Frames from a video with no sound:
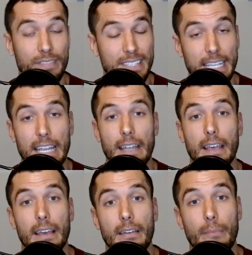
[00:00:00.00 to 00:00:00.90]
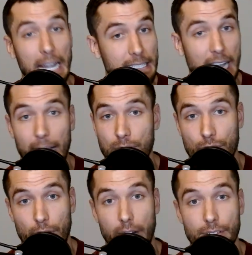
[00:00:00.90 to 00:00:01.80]
We've seen it many times
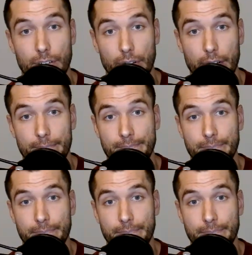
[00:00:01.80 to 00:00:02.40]
throughout his career.